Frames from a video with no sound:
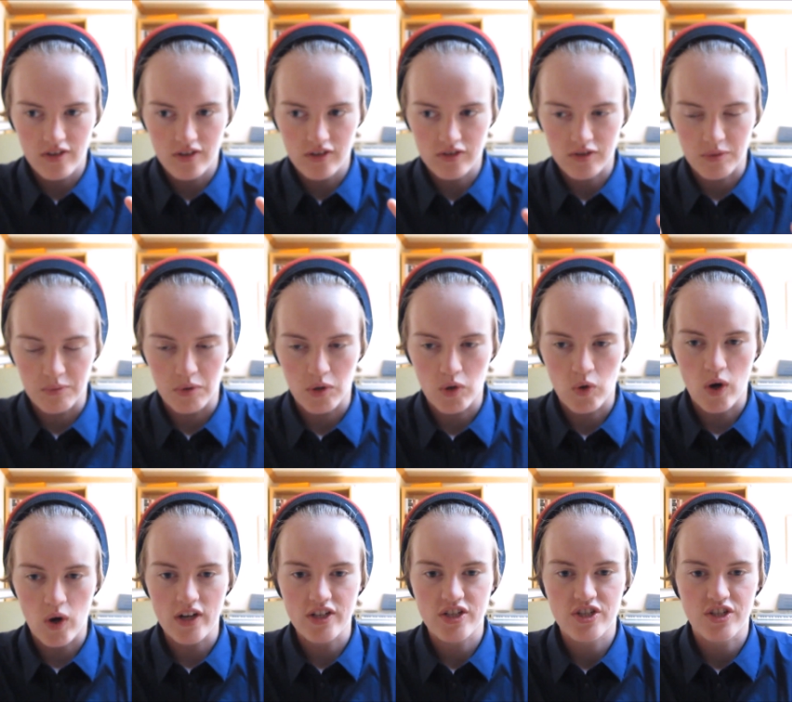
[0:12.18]
some
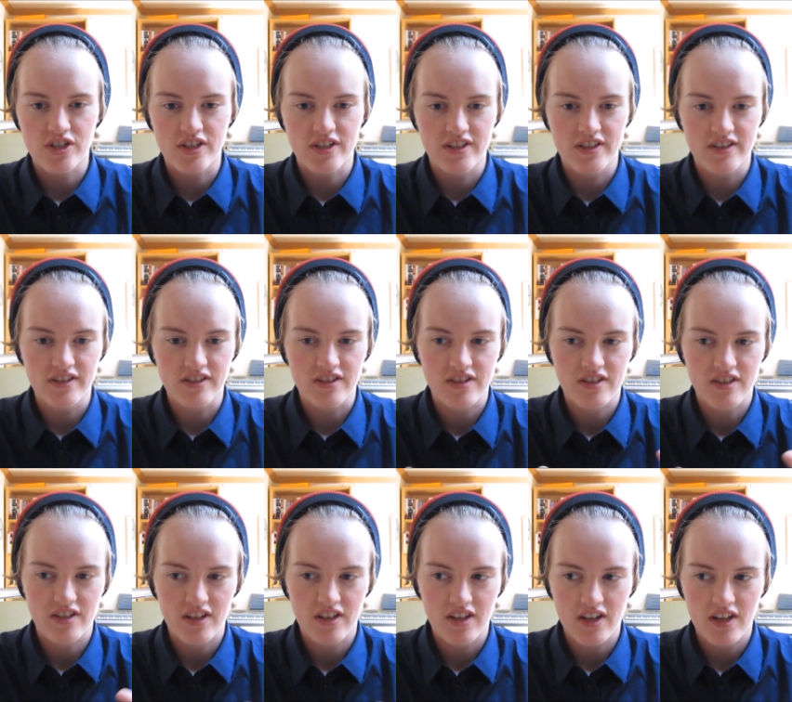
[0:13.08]

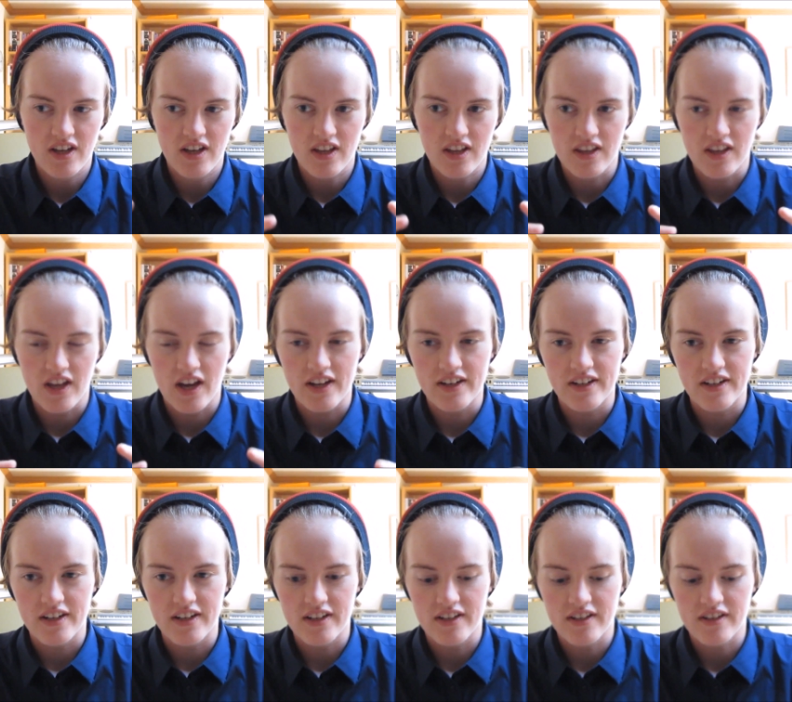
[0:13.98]
questions that
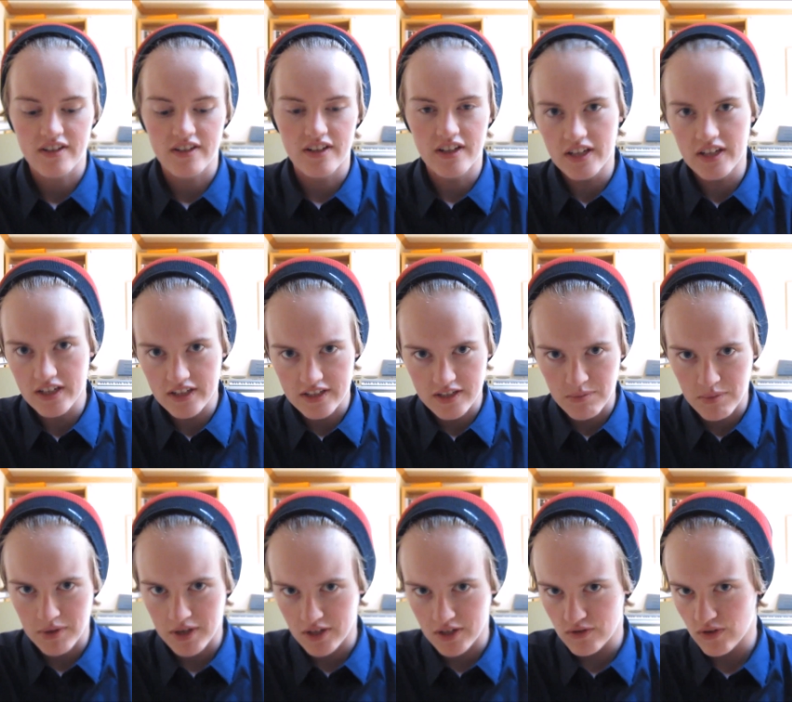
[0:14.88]
need to
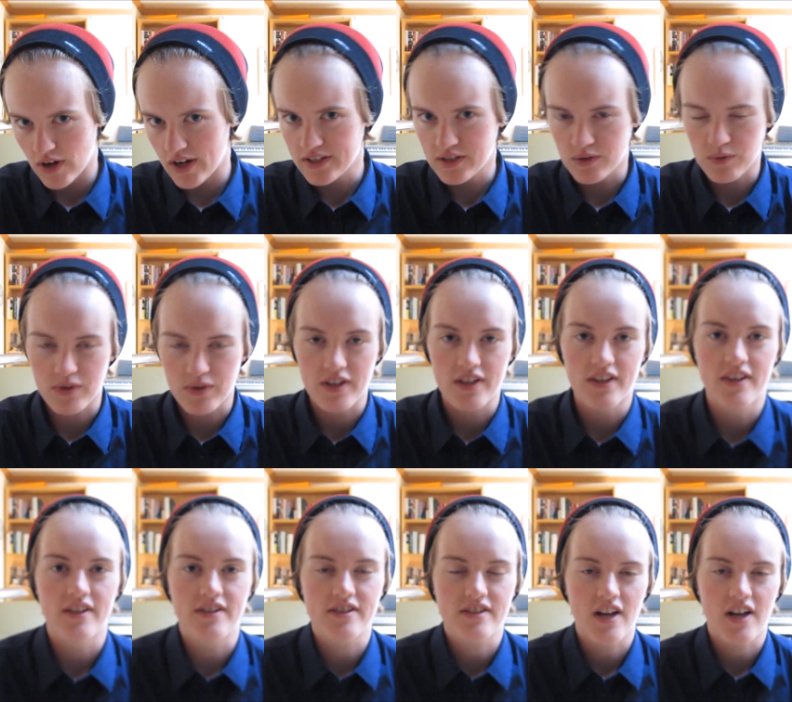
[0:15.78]
be addressed within
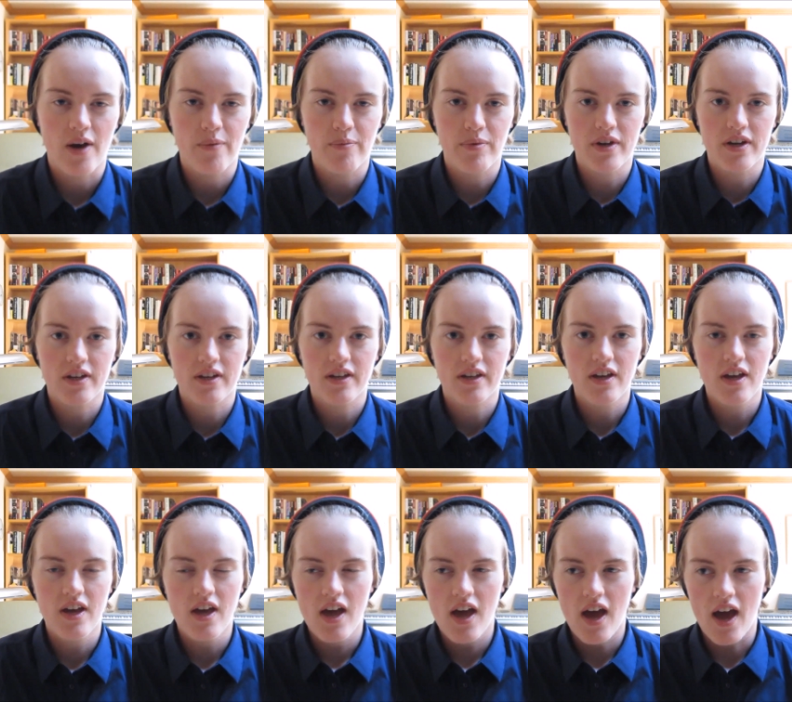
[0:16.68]
this topic,
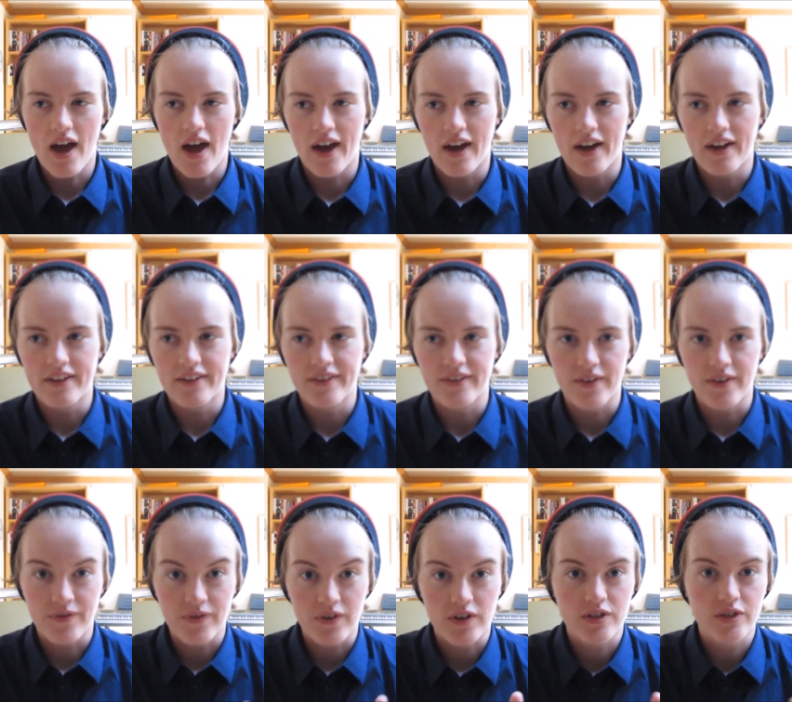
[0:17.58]
and the
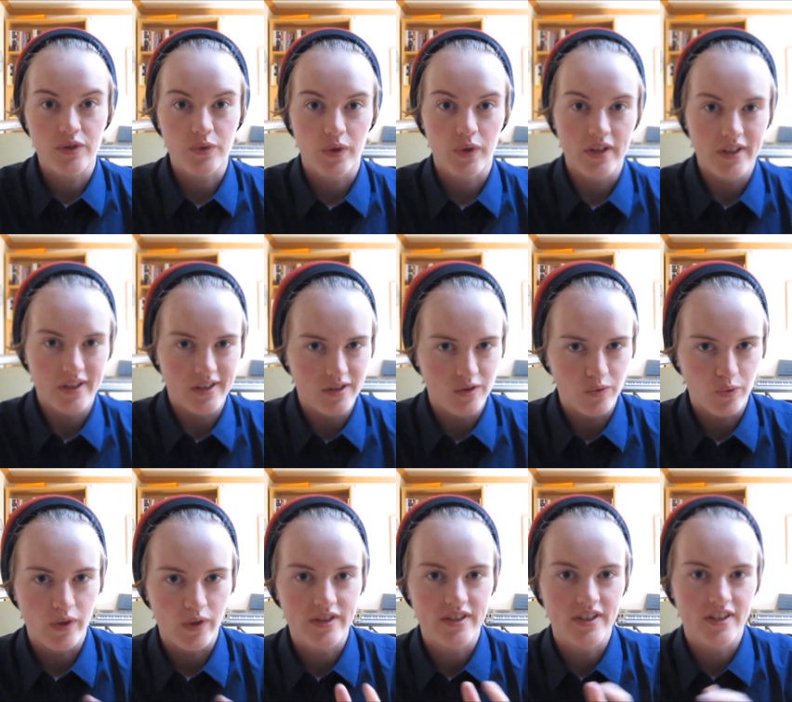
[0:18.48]
first one is
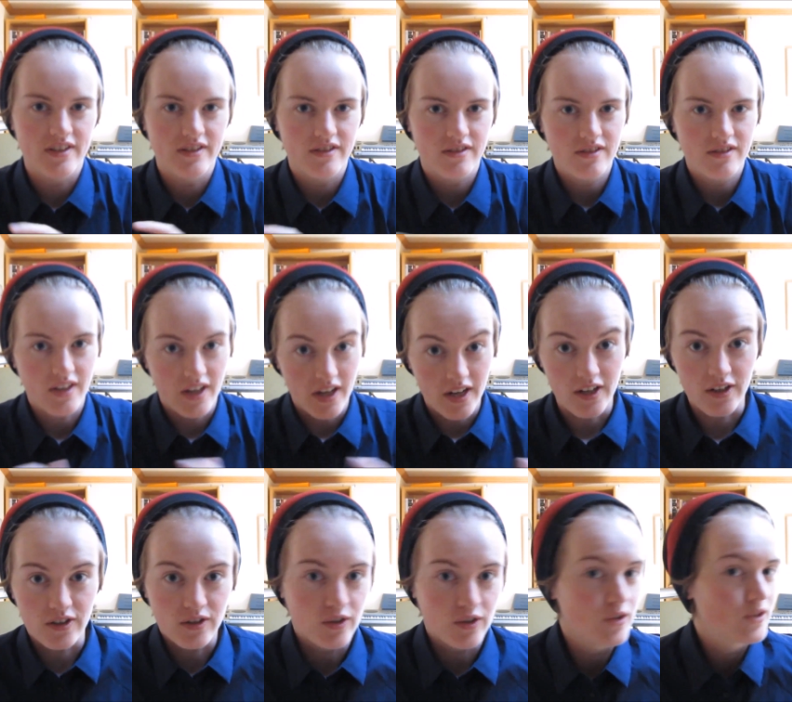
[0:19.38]
what does
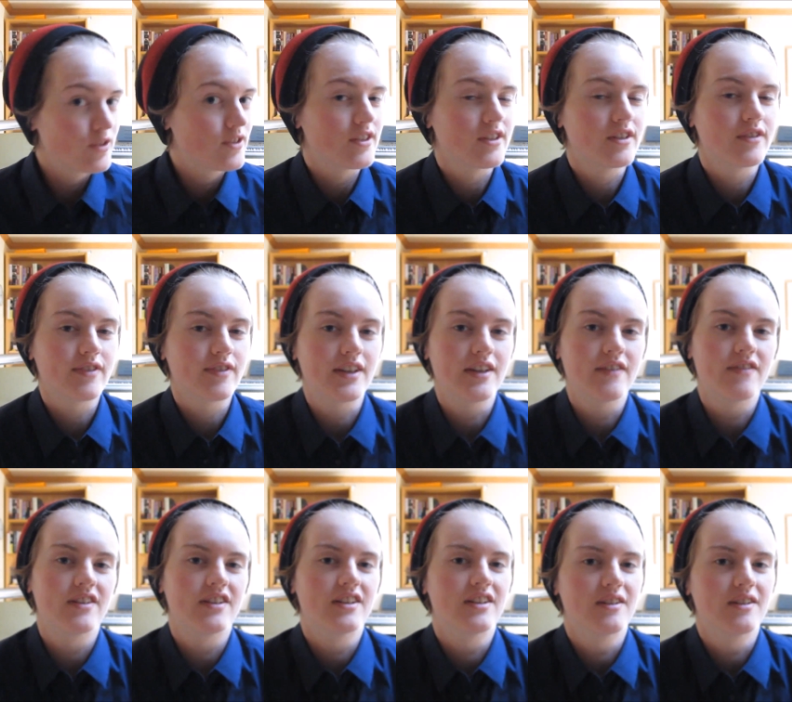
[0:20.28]
inclusive
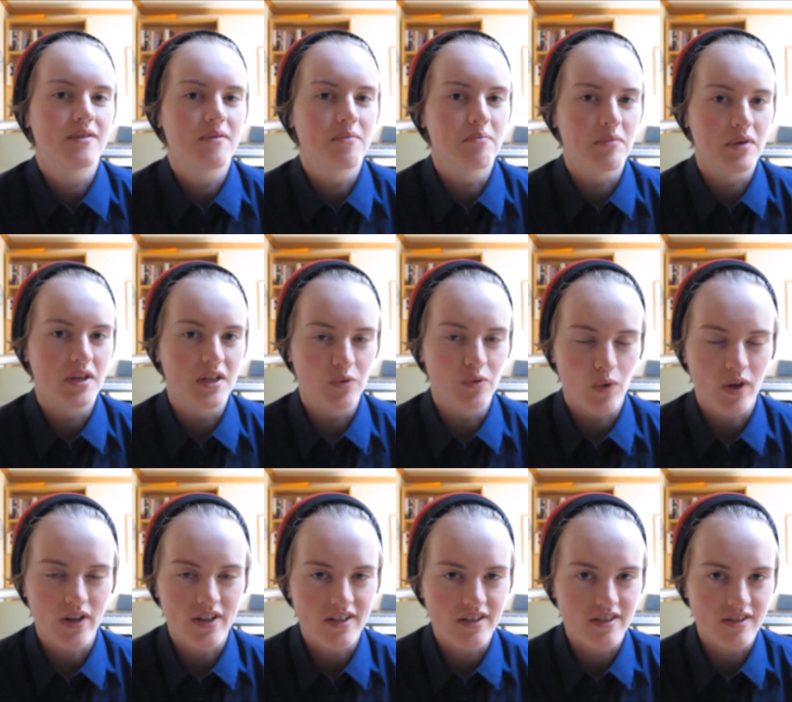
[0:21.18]
even mean?
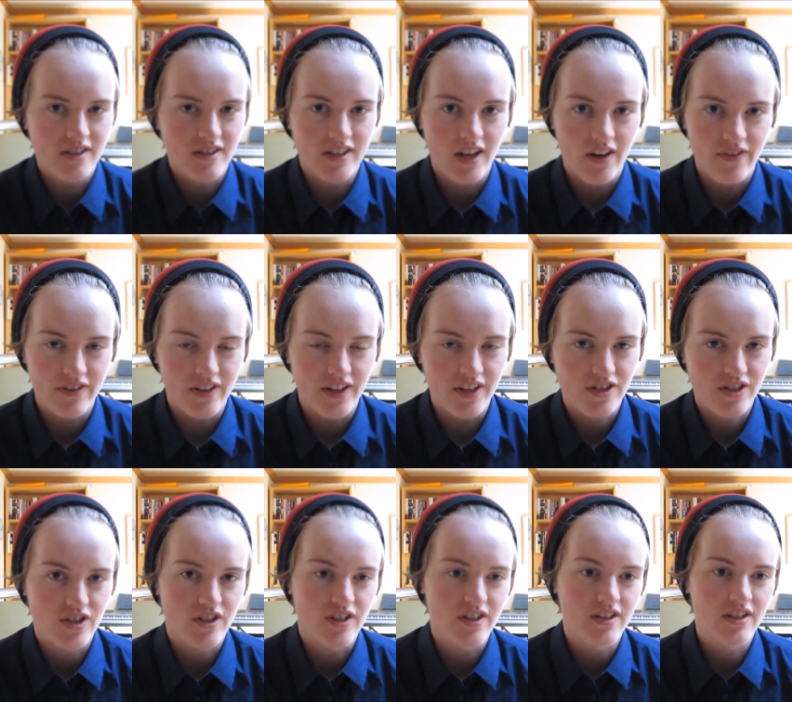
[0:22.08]
What is the
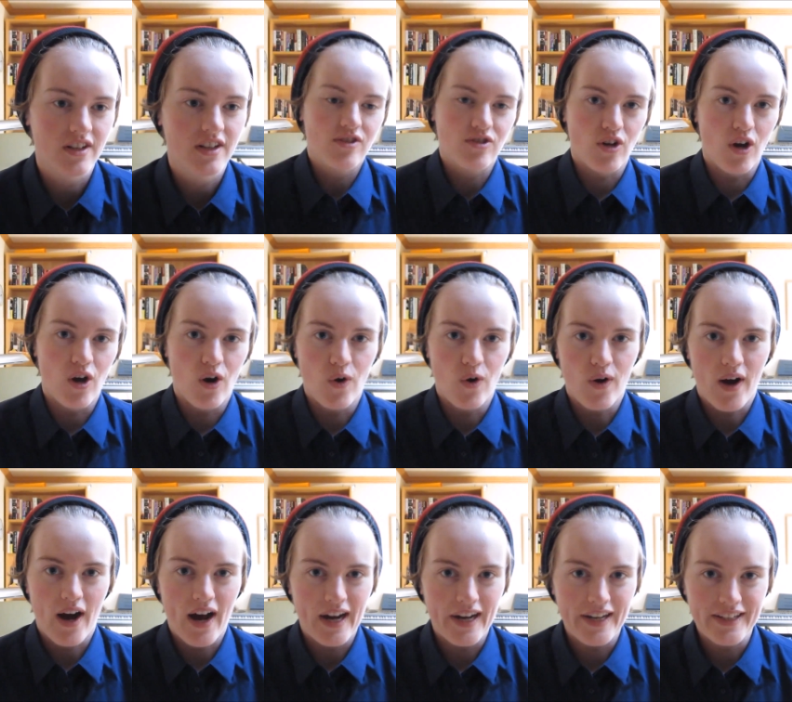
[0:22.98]
definition?
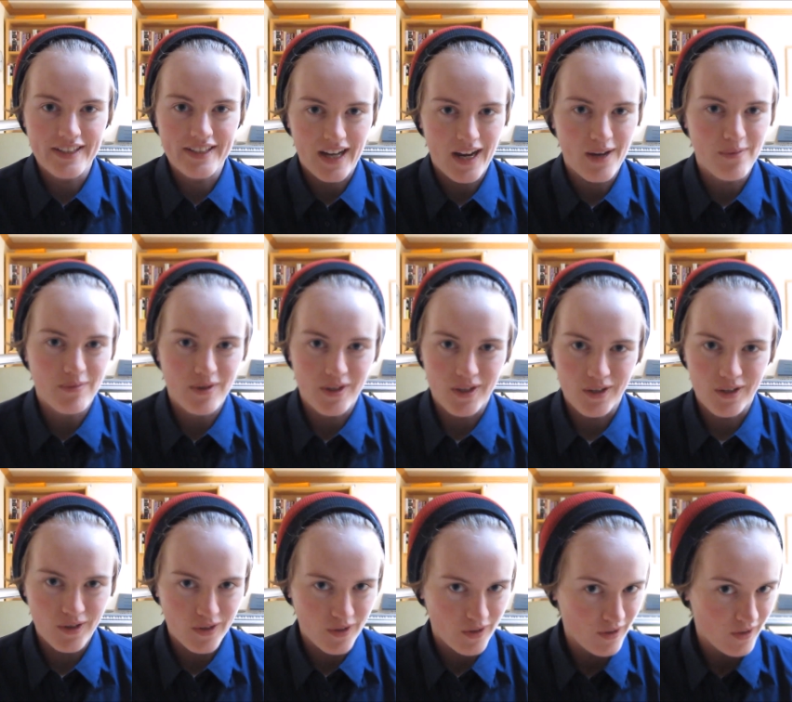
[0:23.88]
So I typed
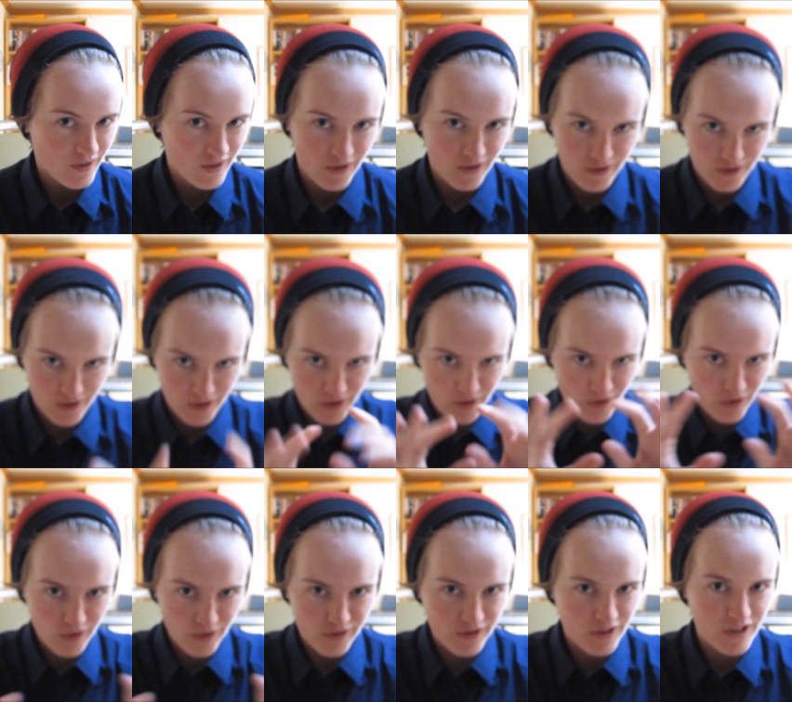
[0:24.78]
in the
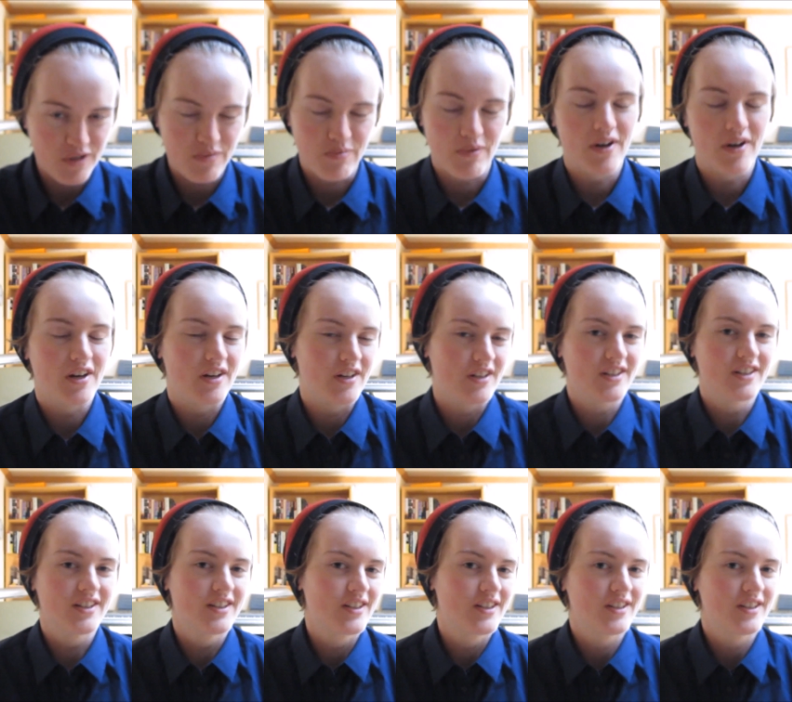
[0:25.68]
Google search bar